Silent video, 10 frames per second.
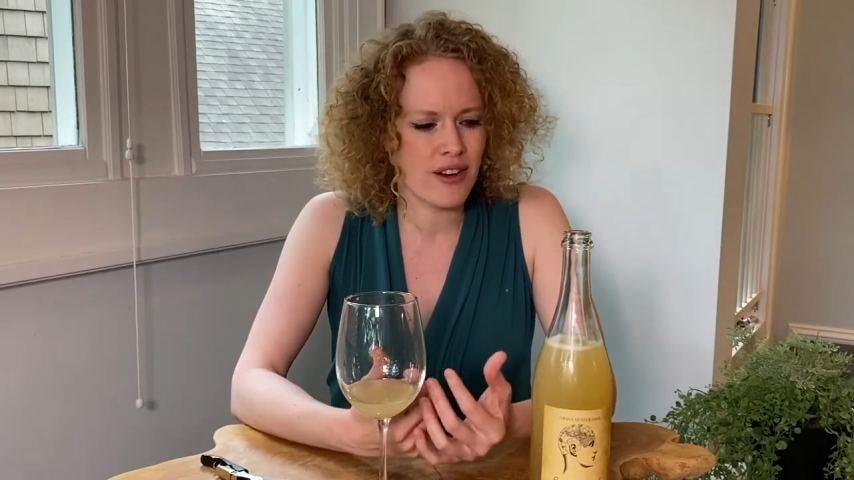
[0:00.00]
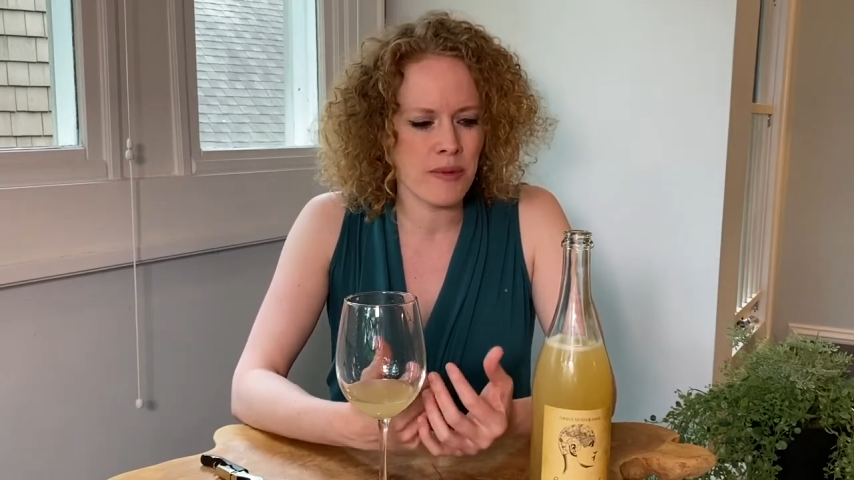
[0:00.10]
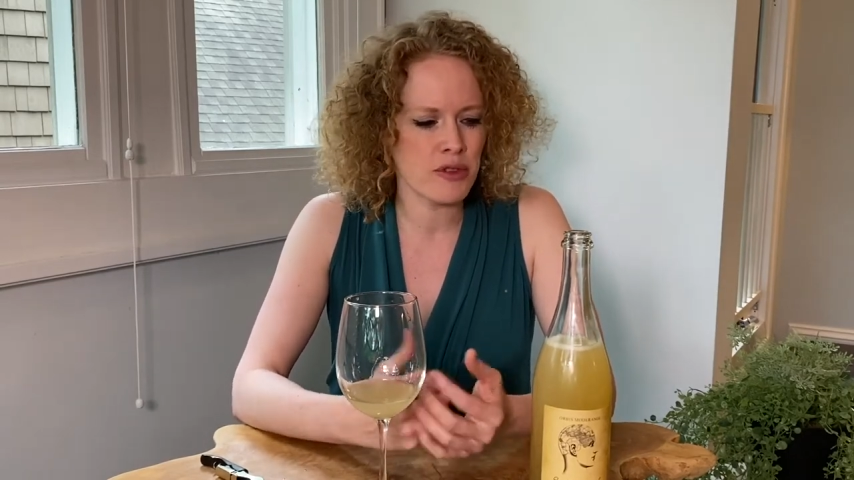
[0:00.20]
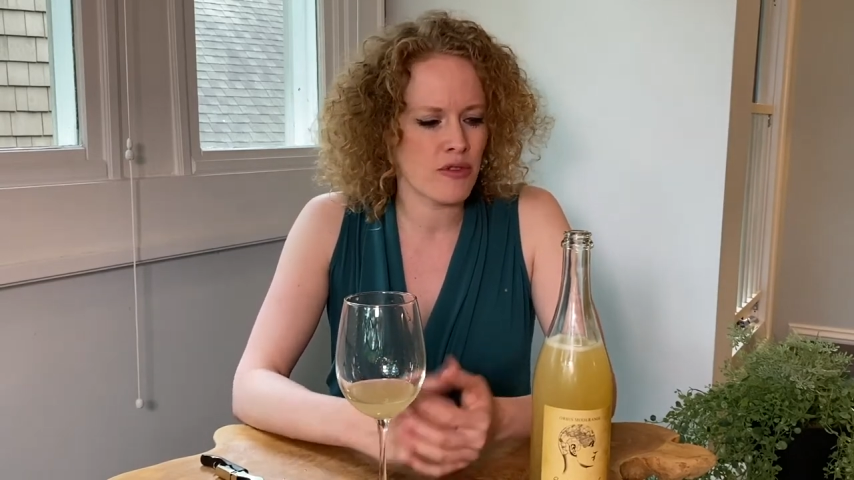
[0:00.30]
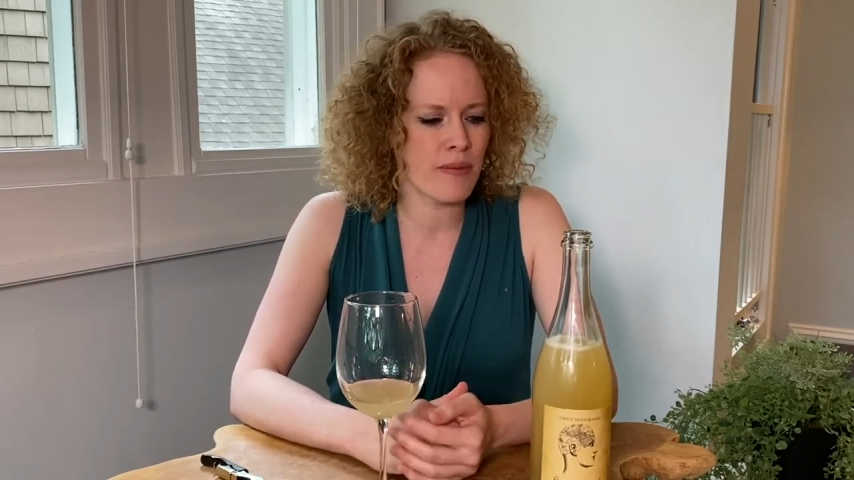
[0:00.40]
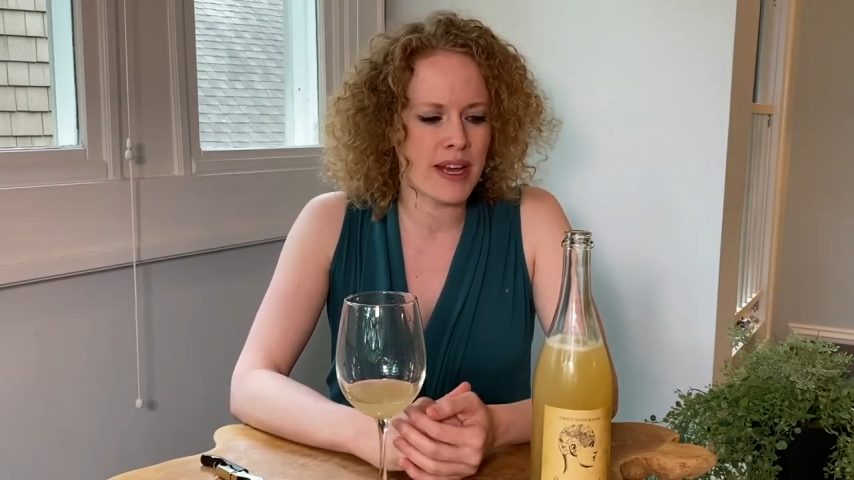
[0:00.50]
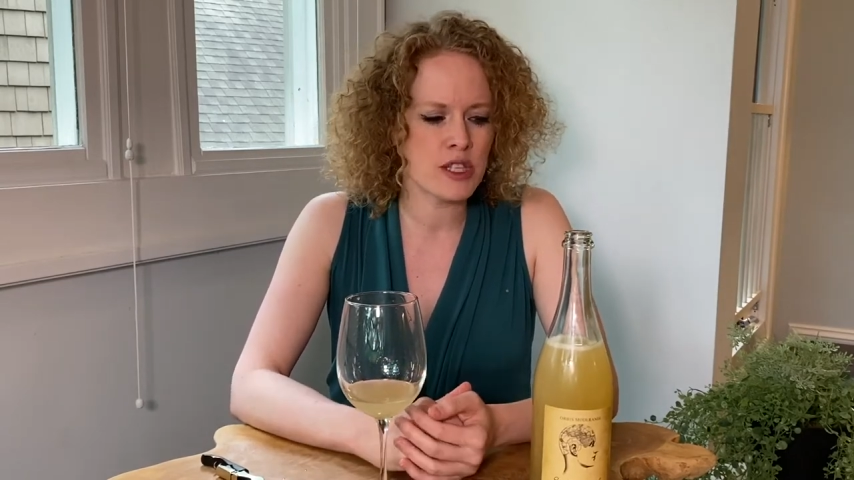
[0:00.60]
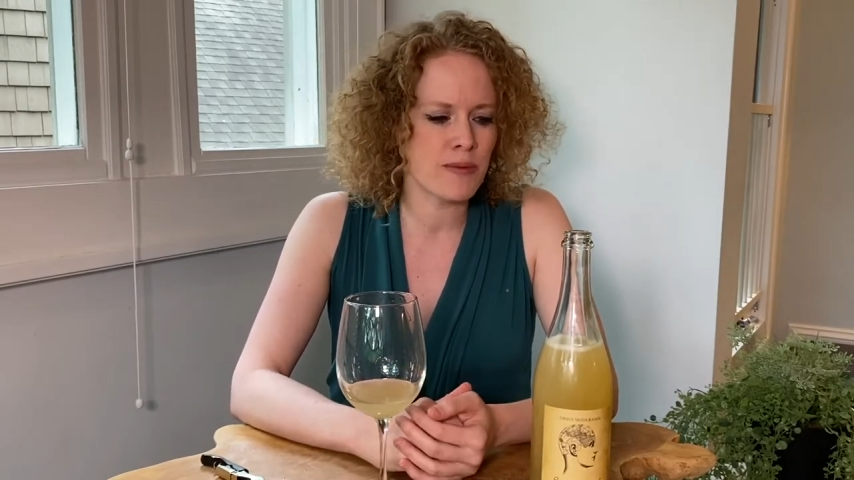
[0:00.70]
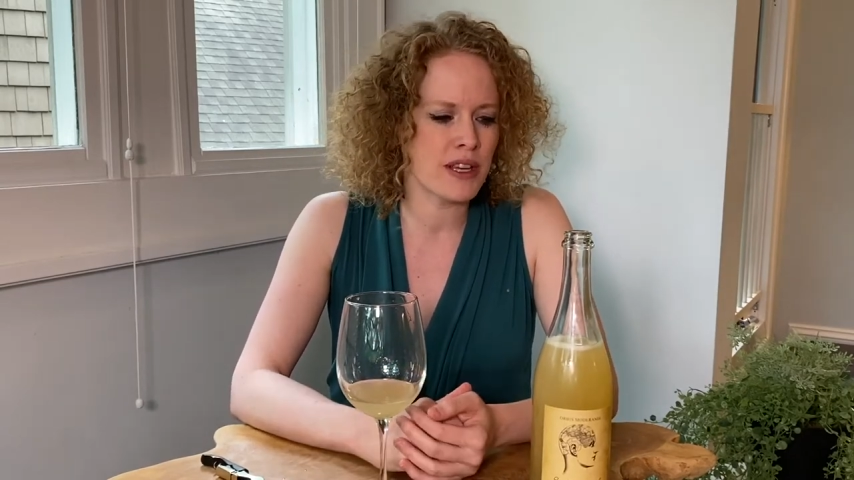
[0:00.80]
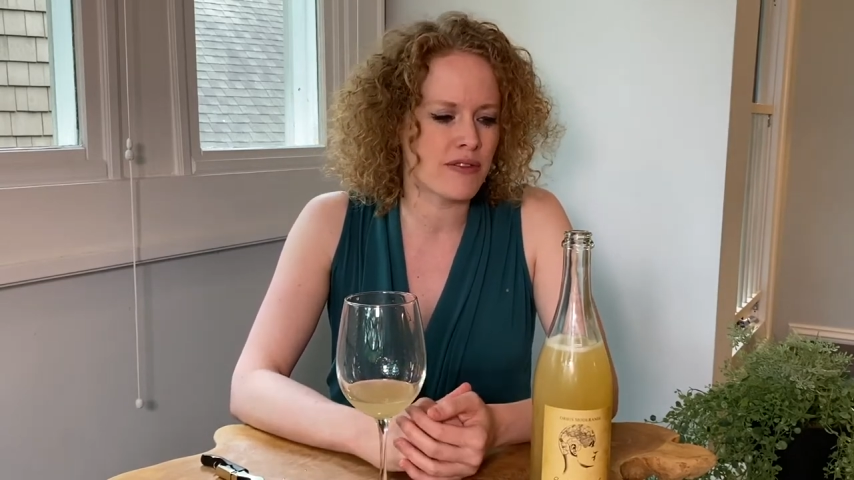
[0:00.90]
It almost
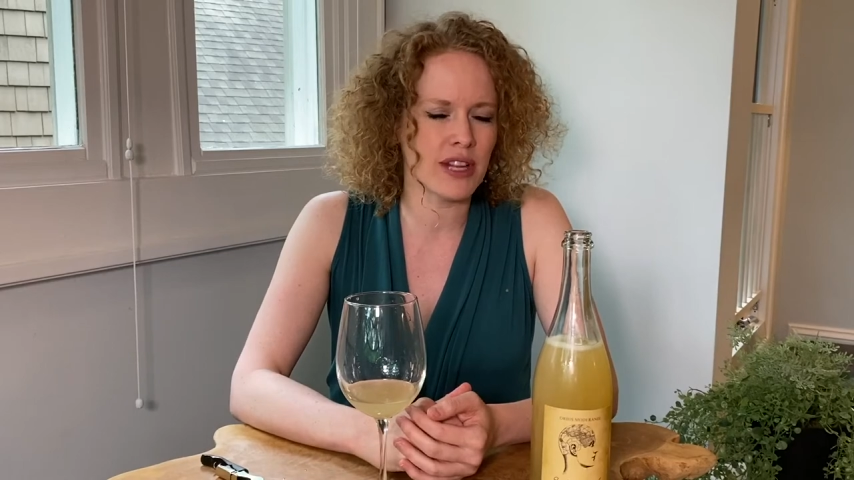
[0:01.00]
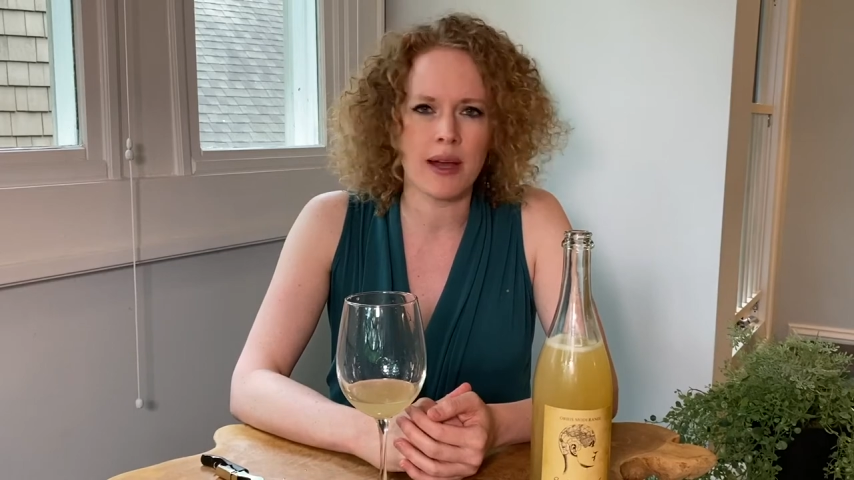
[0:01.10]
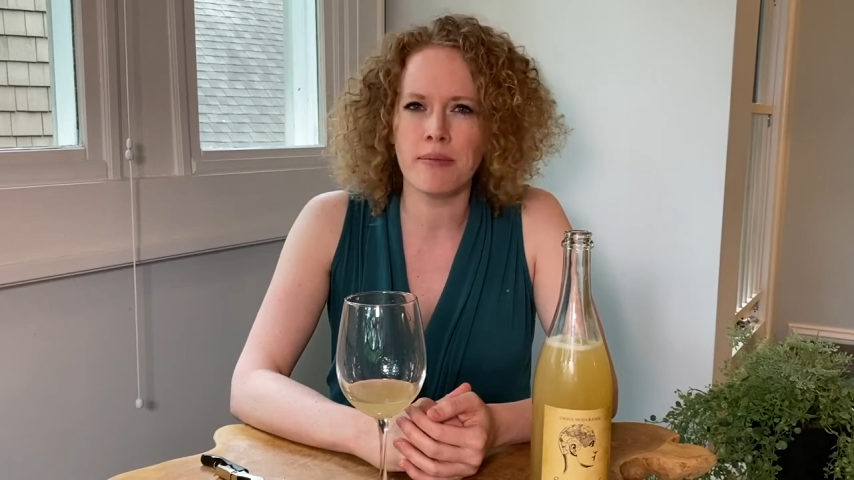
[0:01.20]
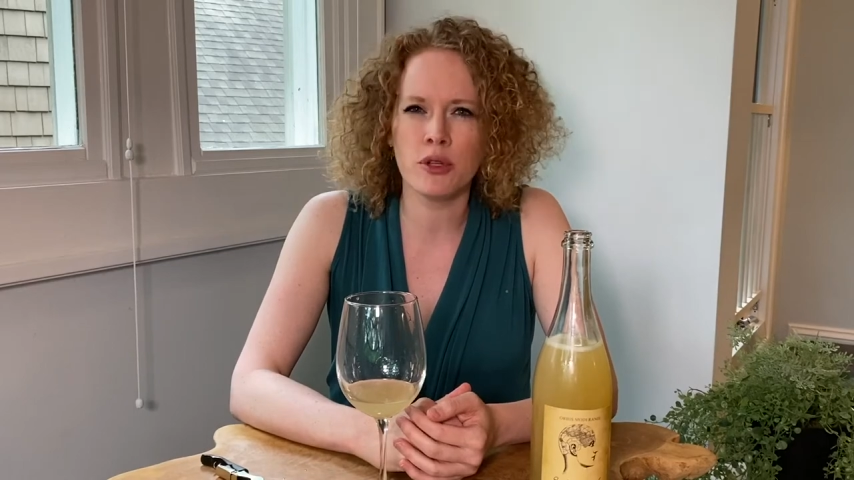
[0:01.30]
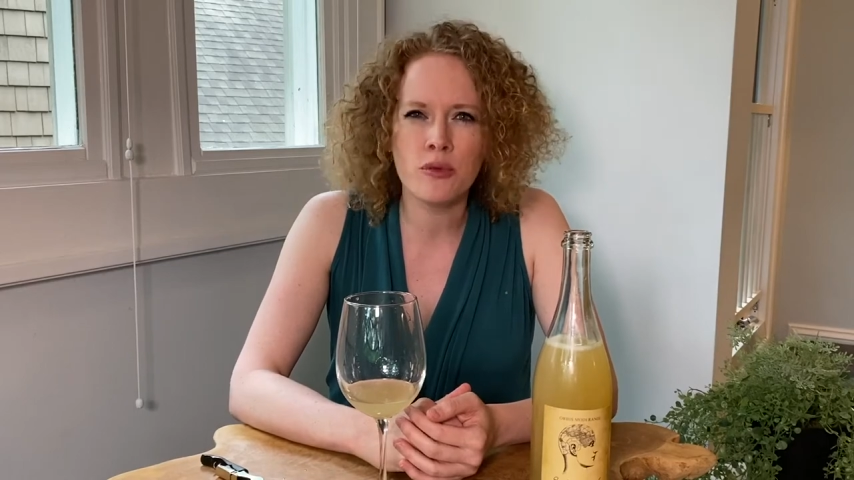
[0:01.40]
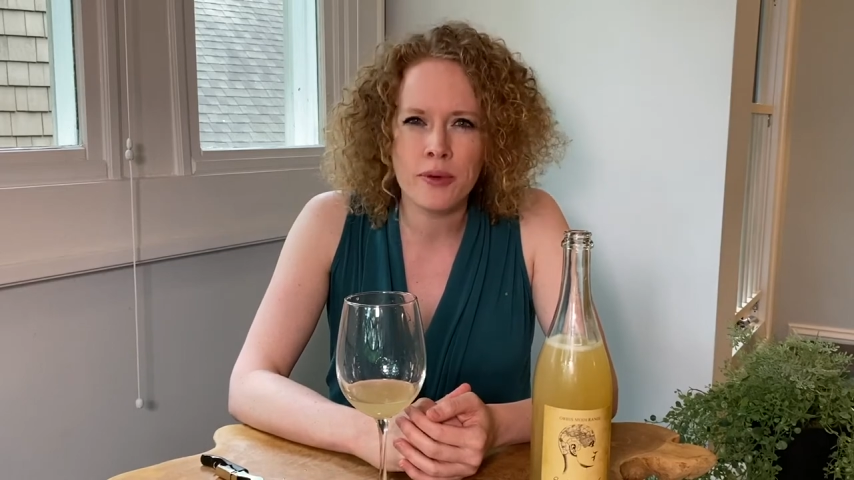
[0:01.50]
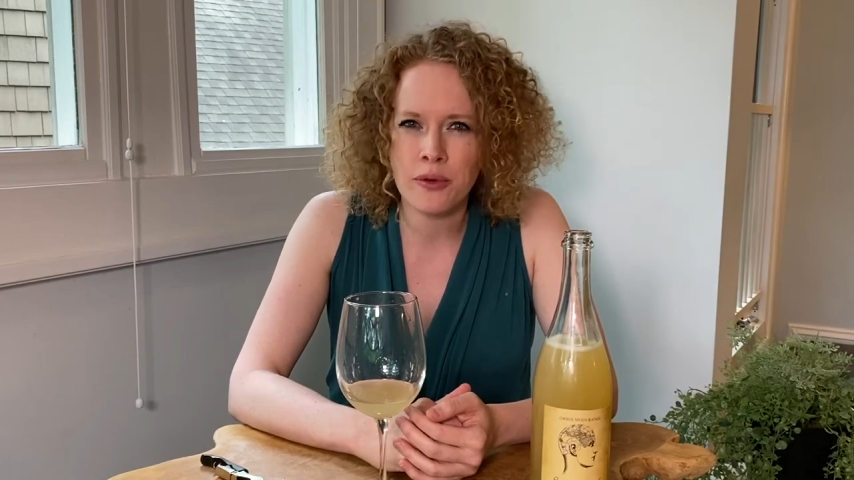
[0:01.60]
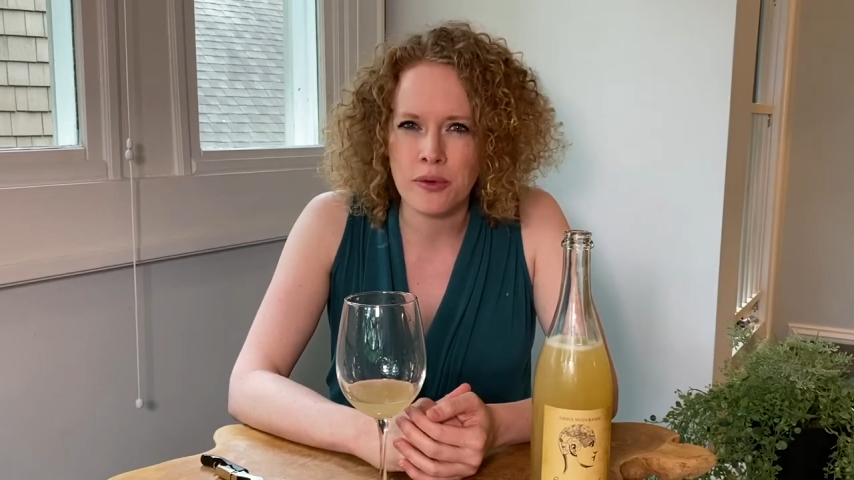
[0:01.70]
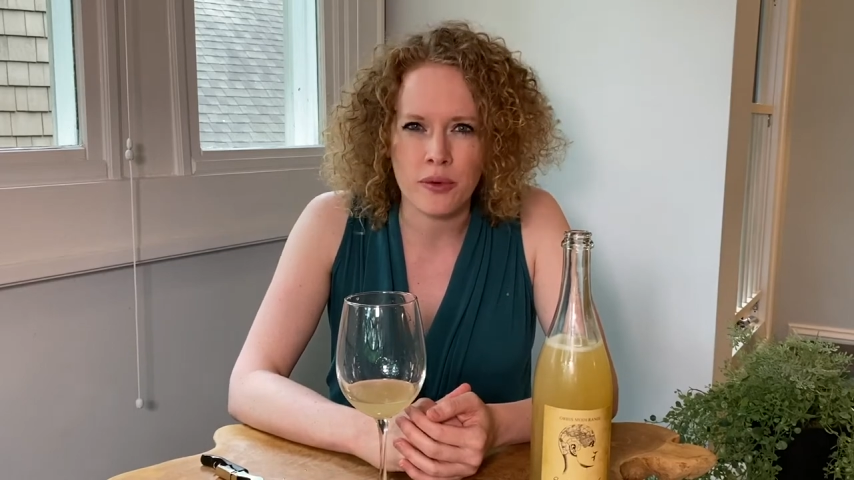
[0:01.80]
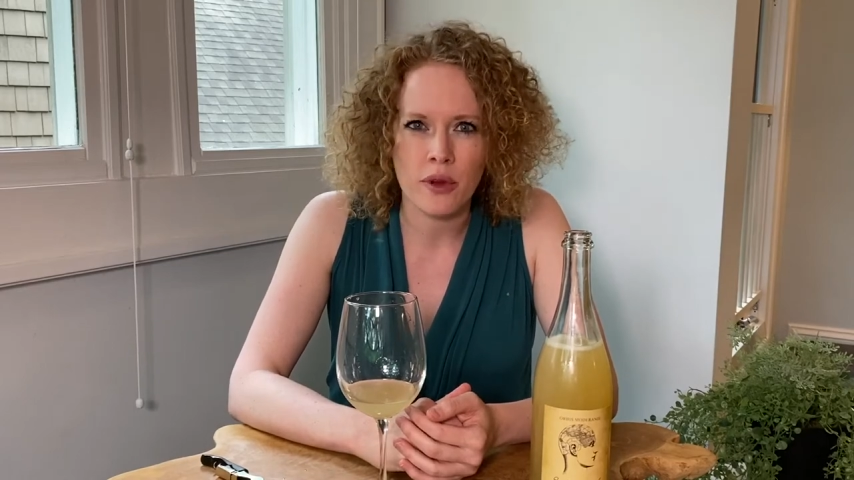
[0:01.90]
reminds me of like a Blue
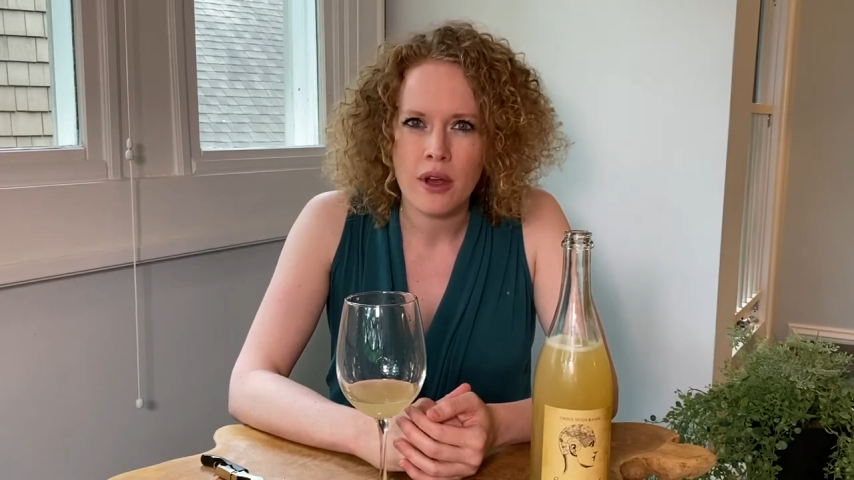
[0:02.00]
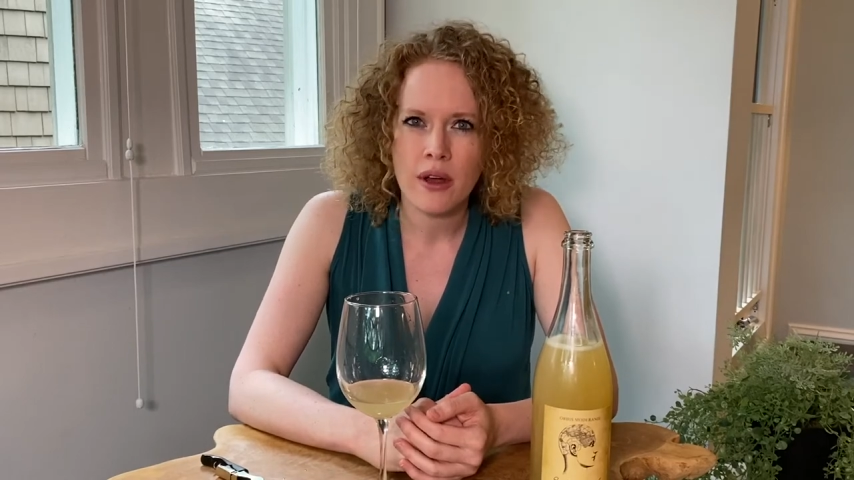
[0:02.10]
Moon